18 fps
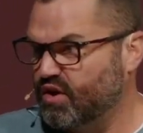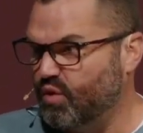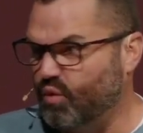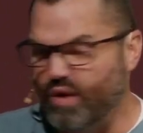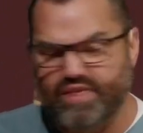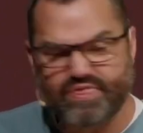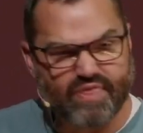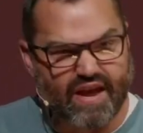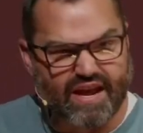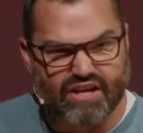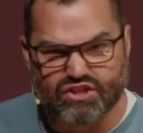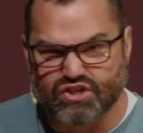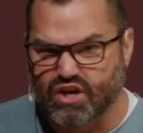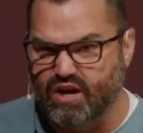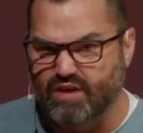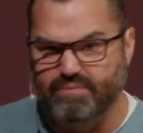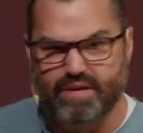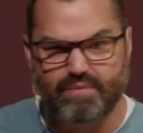We think it's
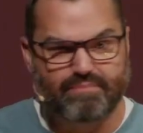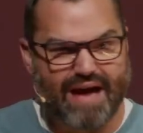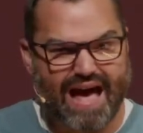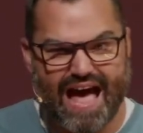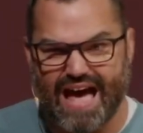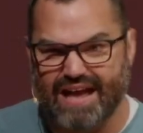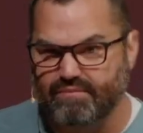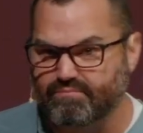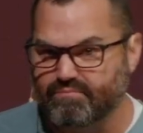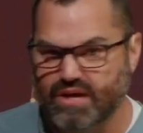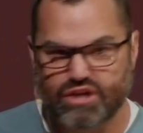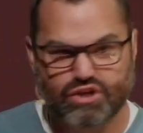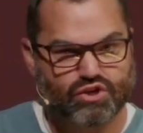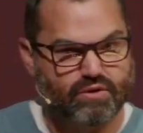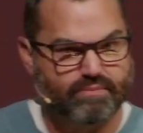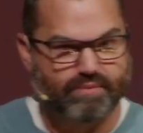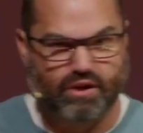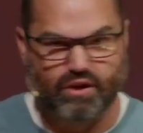going to be bad and
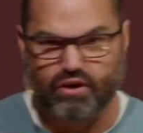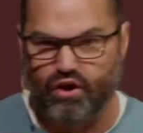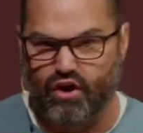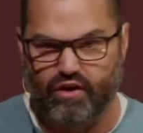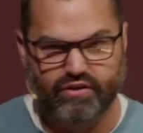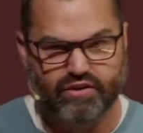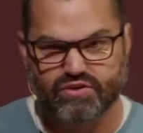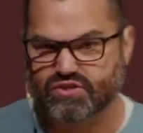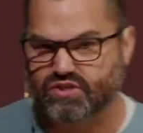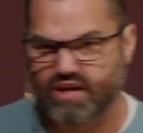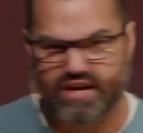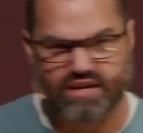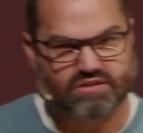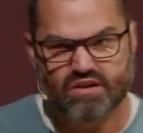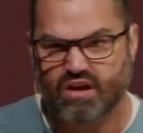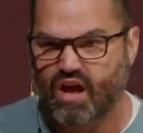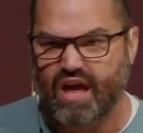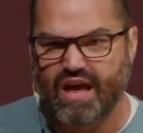miserable and all those things.
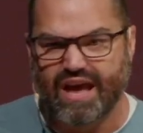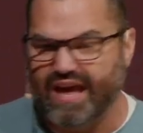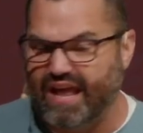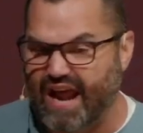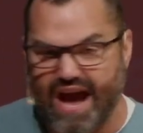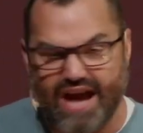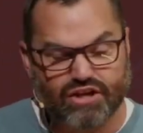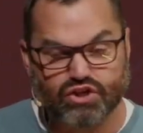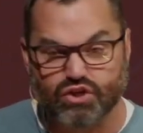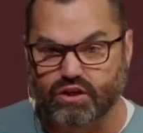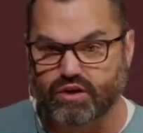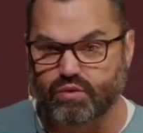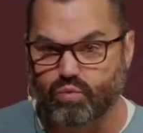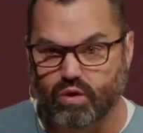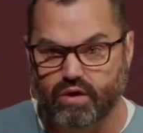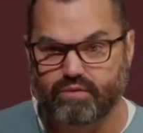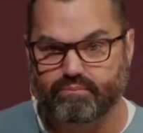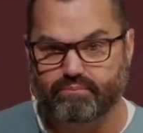It actually
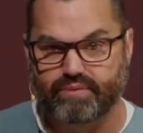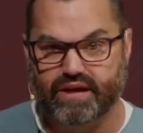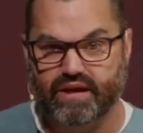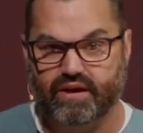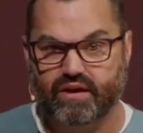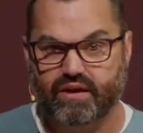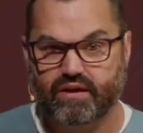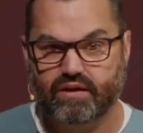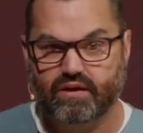wouldn't be.